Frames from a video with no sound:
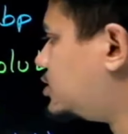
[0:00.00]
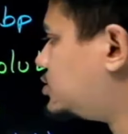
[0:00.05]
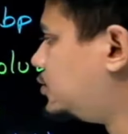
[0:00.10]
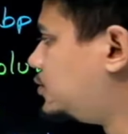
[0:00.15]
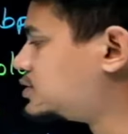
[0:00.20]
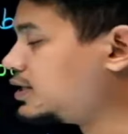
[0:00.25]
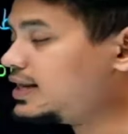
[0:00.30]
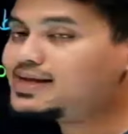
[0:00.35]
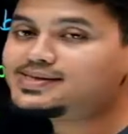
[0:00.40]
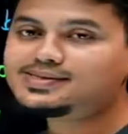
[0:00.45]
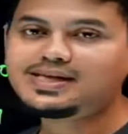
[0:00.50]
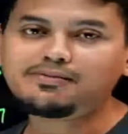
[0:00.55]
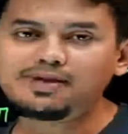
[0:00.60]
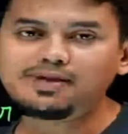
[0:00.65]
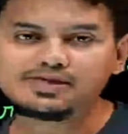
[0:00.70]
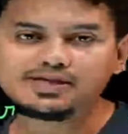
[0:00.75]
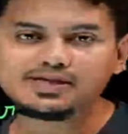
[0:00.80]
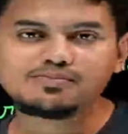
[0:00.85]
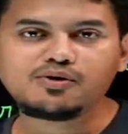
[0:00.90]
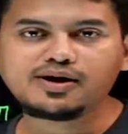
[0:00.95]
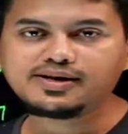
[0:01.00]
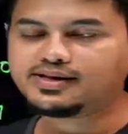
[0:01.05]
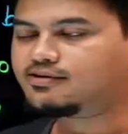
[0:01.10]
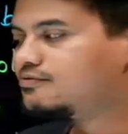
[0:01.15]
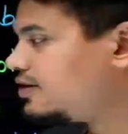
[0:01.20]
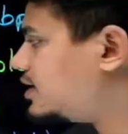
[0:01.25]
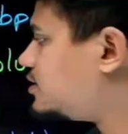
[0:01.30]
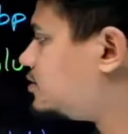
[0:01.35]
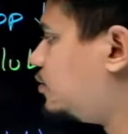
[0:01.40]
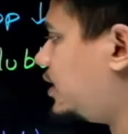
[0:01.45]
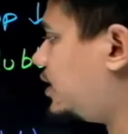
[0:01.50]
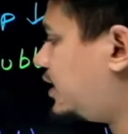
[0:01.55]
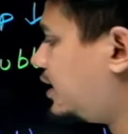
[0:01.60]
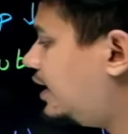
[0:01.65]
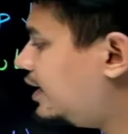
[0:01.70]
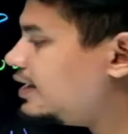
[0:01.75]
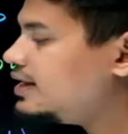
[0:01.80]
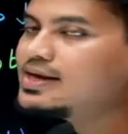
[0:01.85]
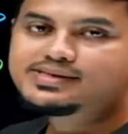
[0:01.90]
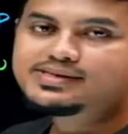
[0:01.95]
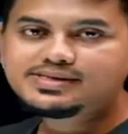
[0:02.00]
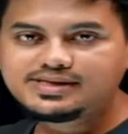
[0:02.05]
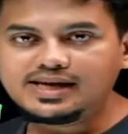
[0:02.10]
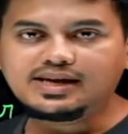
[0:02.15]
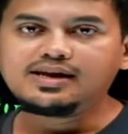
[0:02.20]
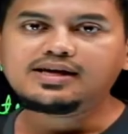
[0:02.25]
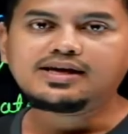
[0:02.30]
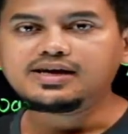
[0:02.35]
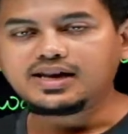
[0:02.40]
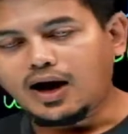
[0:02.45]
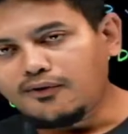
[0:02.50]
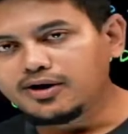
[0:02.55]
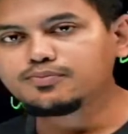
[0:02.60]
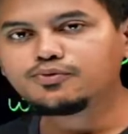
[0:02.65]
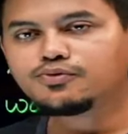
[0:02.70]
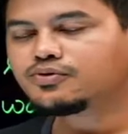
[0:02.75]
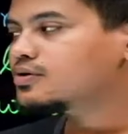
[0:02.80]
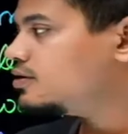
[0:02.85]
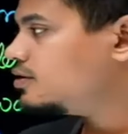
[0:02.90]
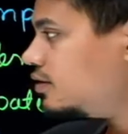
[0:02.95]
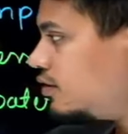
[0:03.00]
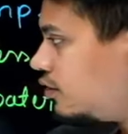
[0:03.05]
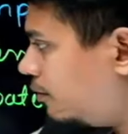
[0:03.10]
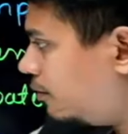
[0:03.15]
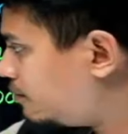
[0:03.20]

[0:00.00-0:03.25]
chloride shows lesser melting point than ferric chloride. Still, in our book,